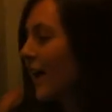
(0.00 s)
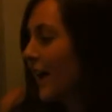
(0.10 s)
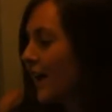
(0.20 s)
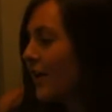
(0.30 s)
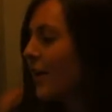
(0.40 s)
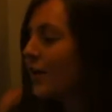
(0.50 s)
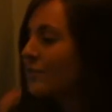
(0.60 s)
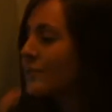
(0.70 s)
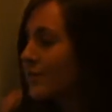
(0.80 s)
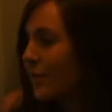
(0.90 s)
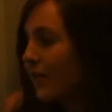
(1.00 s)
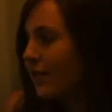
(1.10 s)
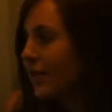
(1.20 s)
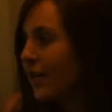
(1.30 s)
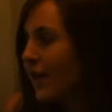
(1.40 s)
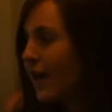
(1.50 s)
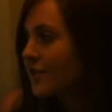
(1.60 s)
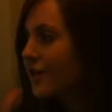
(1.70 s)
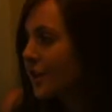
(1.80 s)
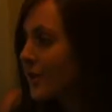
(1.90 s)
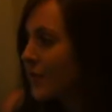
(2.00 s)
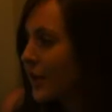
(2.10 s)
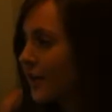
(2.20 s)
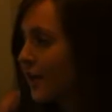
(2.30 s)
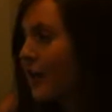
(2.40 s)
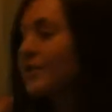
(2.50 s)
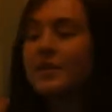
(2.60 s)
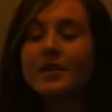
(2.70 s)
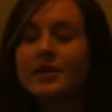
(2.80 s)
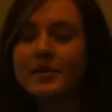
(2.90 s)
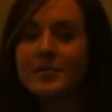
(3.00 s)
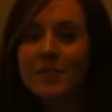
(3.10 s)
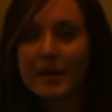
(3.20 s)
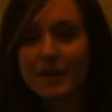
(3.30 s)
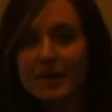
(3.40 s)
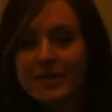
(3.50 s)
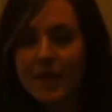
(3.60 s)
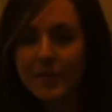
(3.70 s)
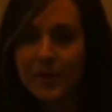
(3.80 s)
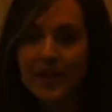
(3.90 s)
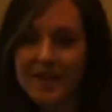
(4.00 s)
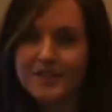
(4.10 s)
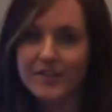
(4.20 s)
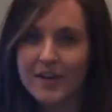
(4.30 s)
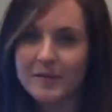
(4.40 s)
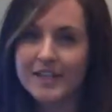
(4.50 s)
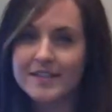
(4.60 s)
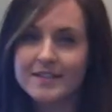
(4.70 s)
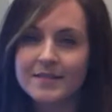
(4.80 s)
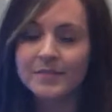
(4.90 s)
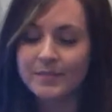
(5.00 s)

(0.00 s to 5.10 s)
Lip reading: and Home Depot. Our target market also includes middle to upper class families.